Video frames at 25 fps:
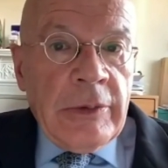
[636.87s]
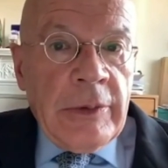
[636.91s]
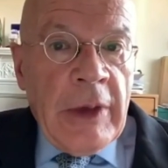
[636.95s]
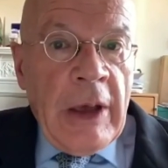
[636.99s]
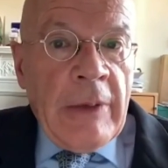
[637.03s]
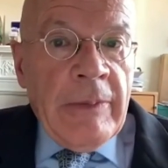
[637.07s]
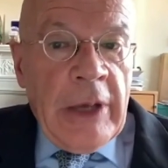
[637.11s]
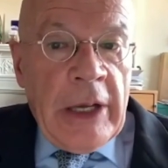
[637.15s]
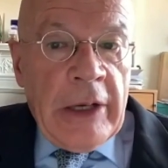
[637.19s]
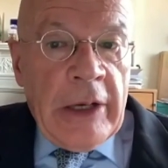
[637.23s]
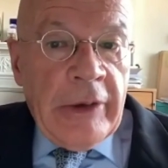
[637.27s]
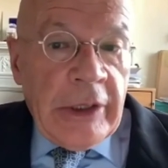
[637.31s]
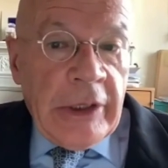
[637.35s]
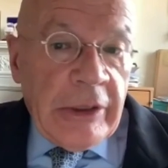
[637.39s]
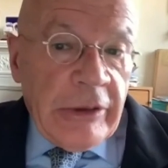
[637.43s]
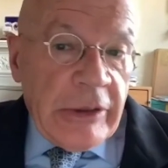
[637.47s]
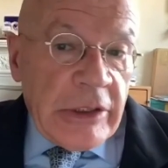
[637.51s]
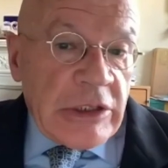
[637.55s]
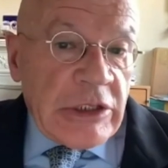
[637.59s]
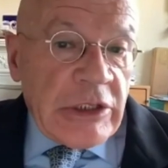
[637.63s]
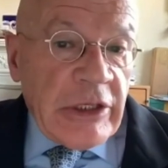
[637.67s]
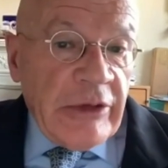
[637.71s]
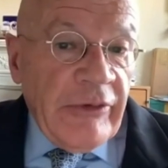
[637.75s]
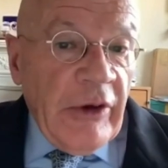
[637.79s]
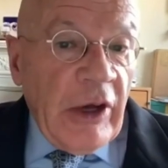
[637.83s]
America
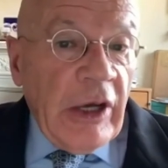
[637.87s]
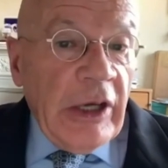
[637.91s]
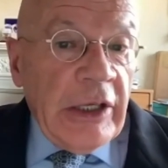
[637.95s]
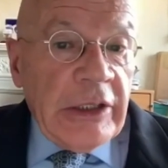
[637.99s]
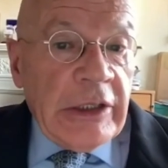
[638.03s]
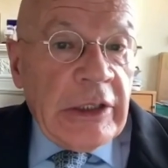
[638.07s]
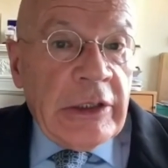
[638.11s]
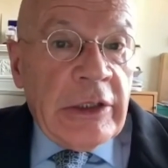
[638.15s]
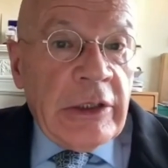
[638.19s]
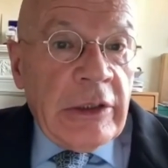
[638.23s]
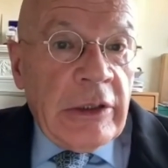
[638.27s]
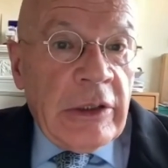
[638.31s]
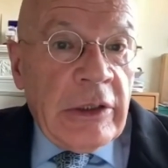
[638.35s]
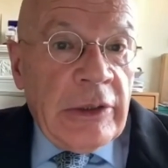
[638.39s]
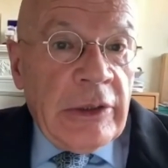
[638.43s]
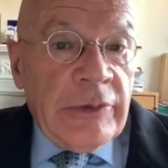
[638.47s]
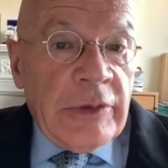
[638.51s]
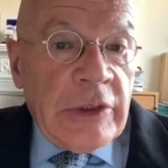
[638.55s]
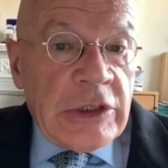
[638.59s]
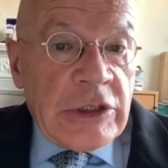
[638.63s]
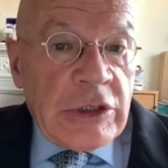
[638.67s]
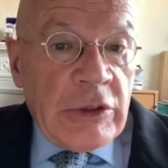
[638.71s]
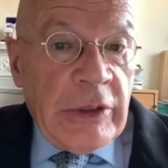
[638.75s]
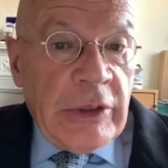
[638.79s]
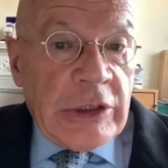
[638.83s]
is divided on
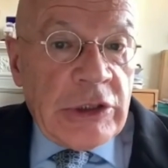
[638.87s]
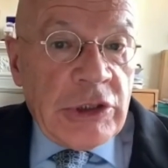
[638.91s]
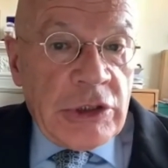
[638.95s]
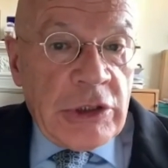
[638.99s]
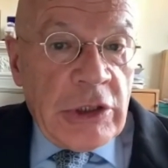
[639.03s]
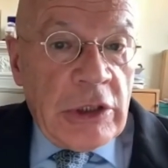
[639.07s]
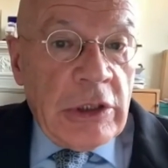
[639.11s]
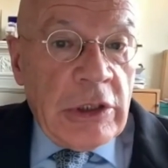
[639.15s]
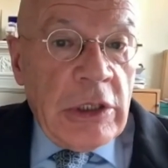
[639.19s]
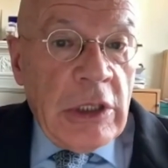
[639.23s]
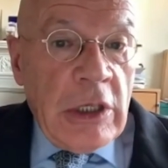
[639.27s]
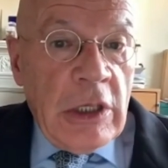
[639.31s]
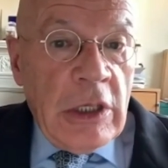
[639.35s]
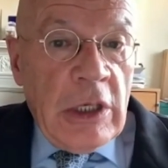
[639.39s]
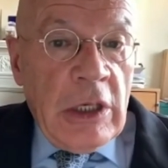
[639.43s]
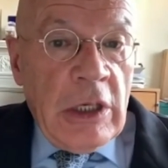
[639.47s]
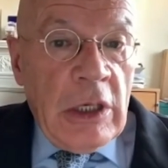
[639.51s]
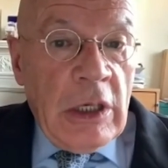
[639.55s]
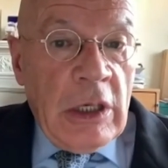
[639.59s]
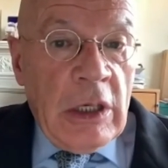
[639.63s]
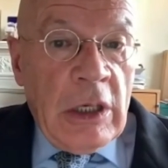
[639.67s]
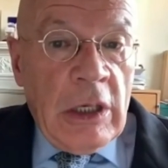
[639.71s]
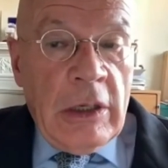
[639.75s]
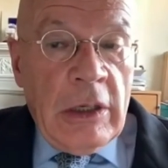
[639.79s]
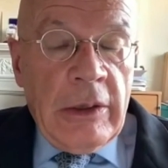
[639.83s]
this question
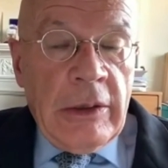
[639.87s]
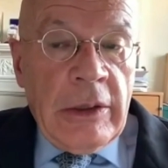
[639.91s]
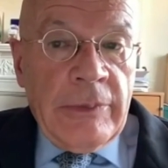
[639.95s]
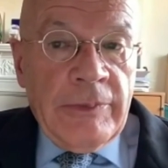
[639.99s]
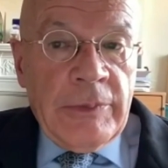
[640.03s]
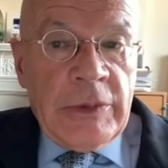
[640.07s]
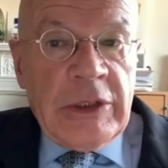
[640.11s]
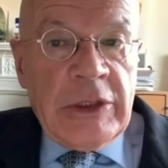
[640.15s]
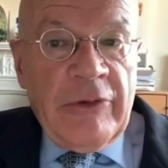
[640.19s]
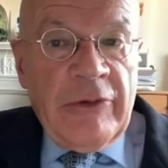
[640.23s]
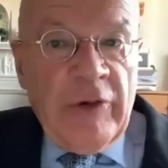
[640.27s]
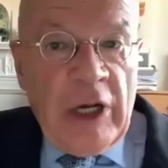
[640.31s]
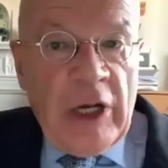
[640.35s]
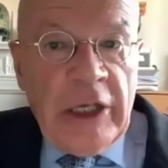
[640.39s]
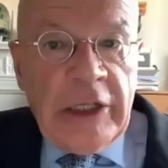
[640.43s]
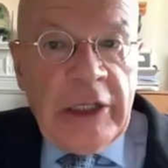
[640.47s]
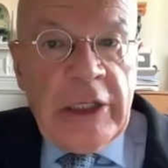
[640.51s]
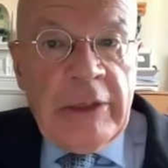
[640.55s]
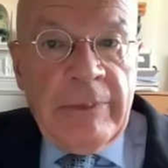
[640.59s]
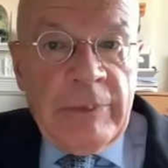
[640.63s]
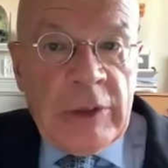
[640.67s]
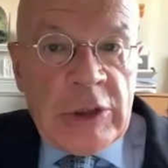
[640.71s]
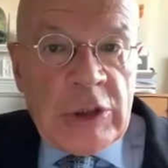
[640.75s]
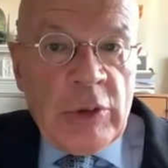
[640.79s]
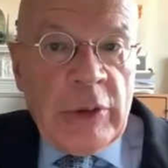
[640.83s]
uh,
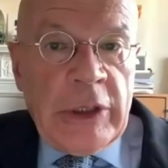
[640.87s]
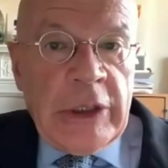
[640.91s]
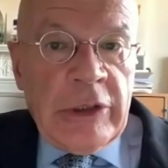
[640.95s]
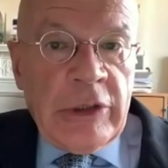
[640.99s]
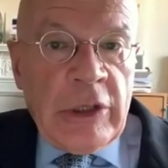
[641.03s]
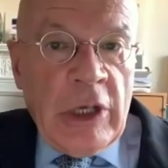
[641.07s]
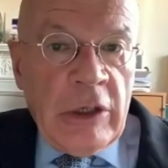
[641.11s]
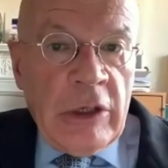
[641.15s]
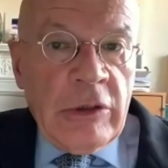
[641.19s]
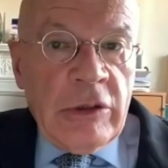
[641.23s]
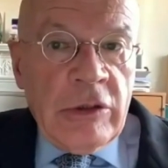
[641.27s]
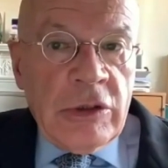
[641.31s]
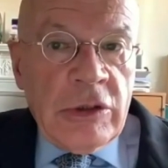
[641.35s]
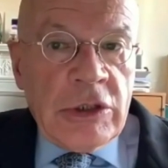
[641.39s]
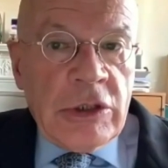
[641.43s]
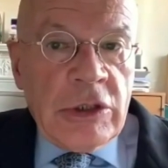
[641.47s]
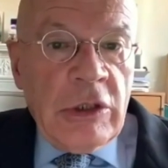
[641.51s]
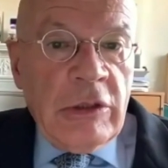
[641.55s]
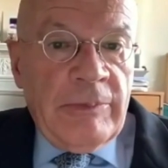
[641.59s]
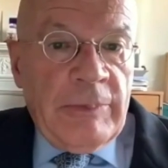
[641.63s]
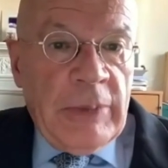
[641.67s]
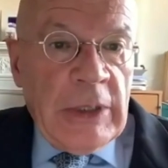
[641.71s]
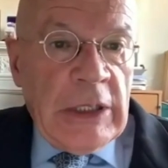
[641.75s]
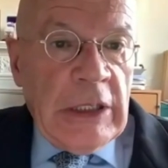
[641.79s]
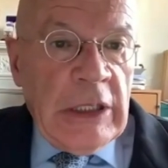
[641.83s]
divided between those
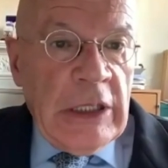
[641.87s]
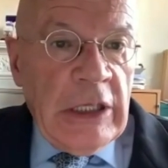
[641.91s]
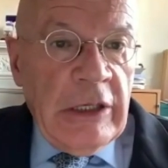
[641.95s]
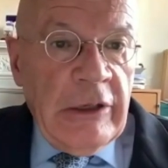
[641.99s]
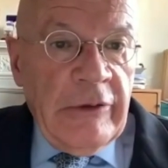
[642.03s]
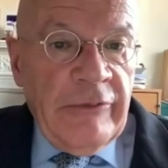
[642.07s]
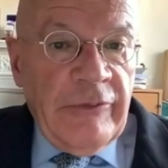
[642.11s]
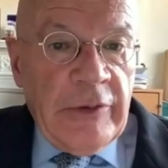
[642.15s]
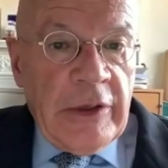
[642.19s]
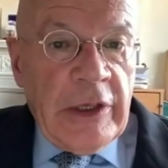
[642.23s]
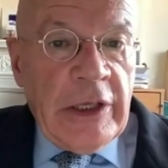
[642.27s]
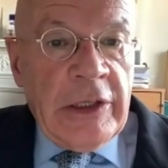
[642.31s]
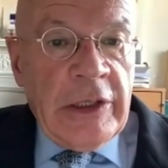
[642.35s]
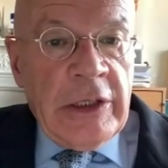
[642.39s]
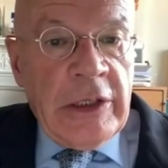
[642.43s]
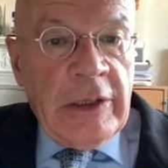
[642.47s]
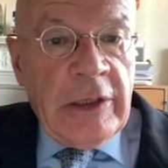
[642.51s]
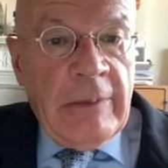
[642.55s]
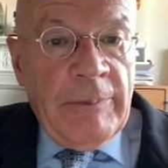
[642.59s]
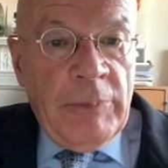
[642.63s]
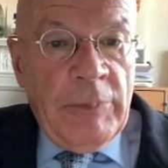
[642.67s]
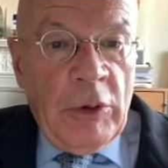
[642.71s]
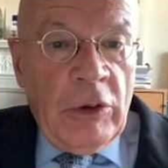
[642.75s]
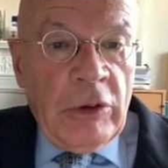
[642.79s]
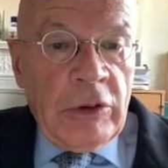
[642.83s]
who believe in the
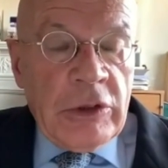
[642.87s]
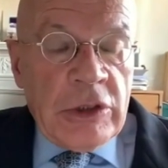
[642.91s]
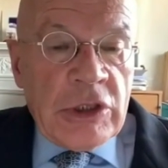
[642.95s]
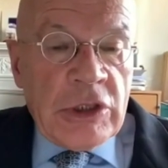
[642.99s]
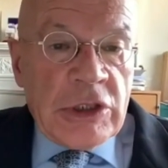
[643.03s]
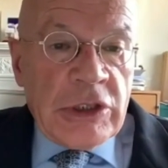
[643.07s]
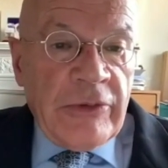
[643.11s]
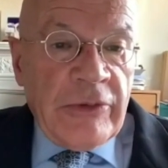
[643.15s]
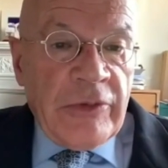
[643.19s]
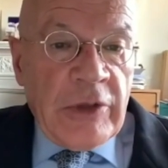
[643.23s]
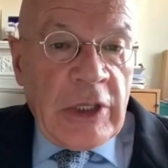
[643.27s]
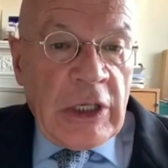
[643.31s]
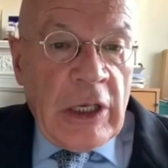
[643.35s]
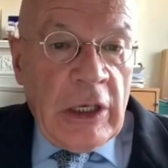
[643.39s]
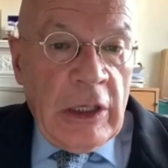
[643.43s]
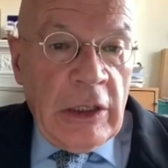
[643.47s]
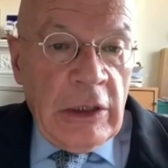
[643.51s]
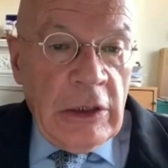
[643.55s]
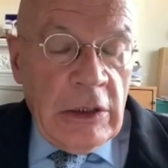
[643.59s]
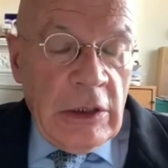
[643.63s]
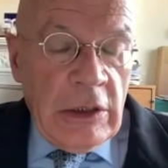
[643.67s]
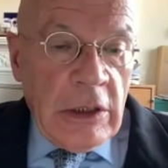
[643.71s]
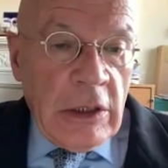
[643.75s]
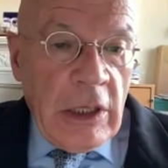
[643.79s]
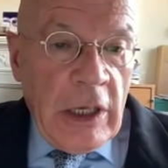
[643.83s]
importance of the
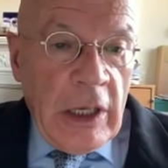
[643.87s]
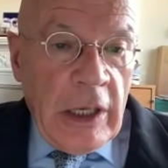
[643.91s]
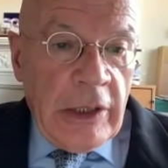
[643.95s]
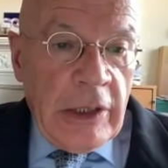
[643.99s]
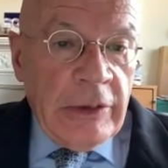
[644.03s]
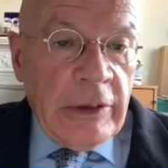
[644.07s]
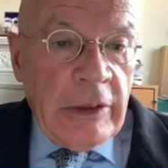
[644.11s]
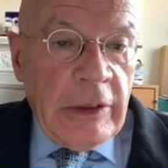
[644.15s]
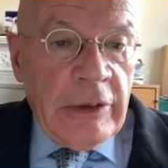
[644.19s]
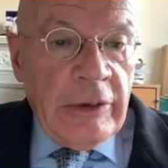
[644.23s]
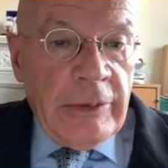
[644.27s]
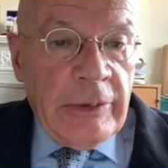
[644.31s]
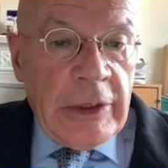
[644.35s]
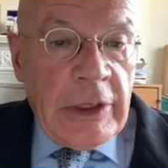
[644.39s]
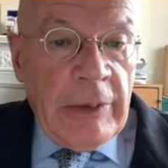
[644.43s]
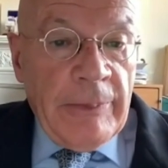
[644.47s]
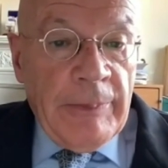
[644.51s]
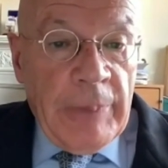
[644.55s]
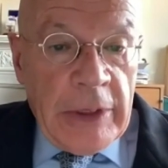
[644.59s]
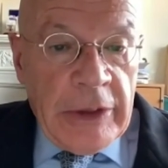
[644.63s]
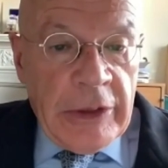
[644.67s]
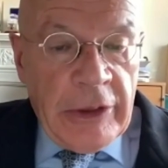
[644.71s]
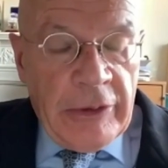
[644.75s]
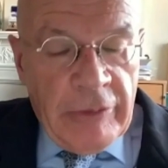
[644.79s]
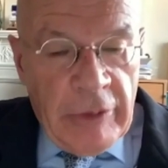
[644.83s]
gun and the,
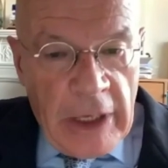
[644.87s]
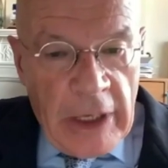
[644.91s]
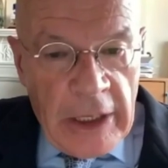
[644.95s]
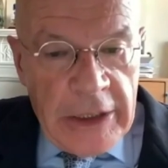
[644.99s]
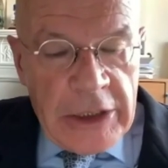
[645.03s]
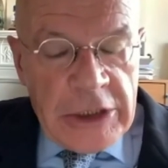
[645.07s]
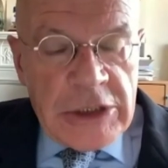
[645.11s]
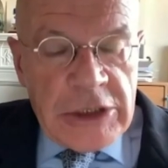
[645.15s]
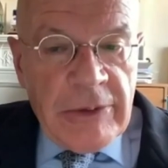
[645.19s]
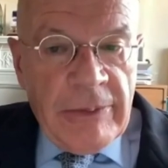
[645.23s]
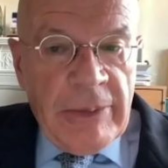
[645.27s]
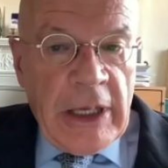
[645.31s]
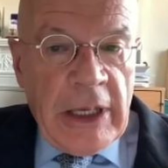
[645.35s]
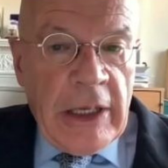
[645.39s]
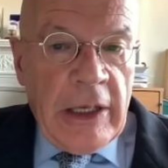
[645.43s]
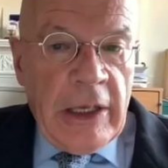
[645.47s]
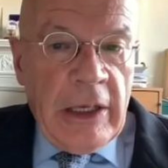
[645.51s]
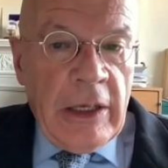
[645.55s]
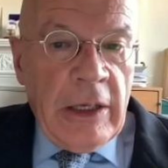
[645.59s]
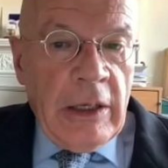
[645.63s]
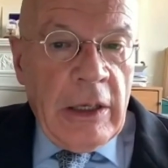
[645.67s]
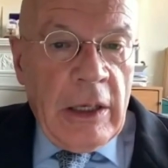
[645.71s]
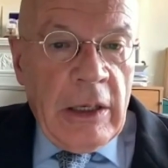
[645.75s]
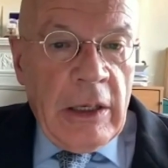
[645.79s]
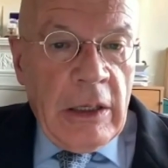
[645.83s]
the, the right to
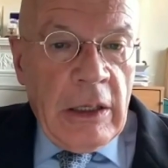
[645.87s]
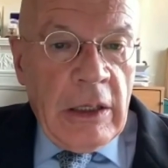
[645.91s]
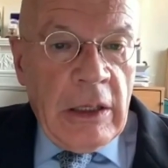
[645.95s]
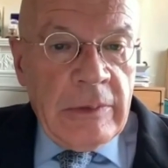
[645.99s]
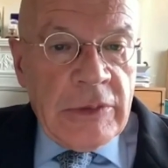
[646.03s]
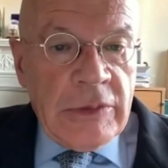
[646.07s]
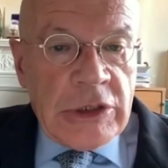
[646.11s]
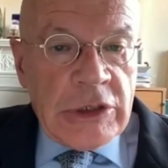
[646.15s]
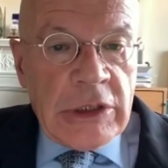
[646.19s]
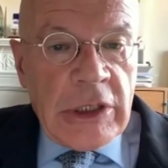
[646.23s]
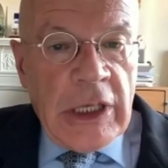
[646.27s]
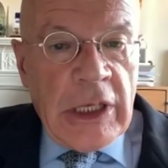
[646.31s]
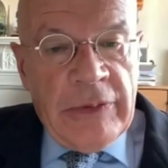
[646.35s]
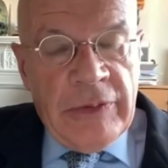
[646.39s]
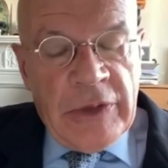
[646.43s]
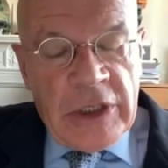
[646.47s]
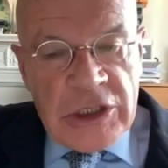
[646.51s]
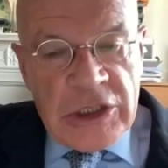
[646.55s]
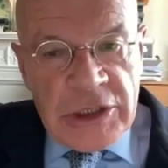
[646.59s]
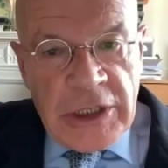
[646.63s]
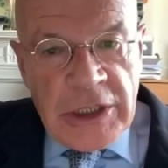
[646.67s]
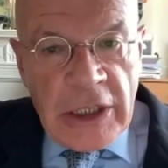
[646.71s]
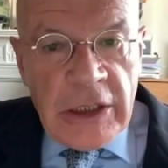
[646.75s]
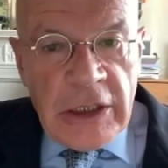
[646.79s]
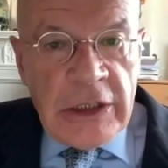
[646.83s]
bear arms and
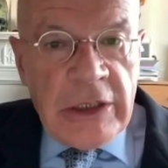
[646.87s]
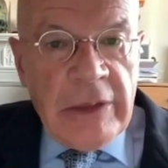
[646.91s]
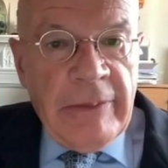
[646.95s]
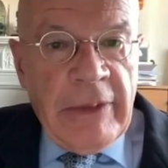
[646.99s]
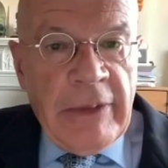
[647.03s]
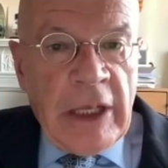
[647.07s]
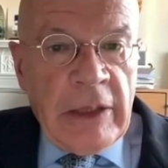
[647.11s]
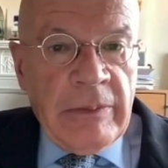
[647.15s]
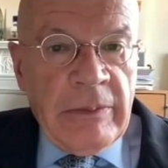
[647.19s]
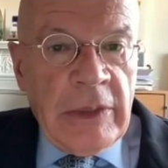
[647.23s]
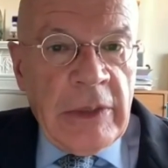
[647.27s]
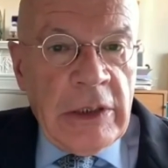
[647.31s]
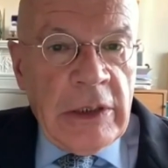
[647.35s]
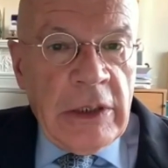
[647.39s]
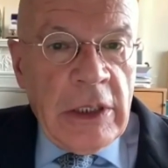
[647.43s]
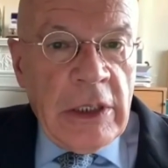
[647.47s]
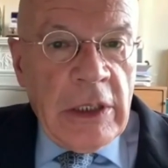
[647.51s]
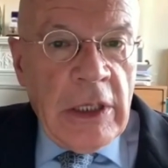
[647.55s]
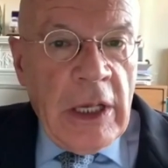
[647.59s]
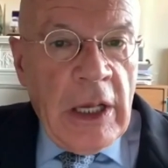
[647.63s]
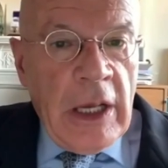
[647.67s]
the Second Amendment,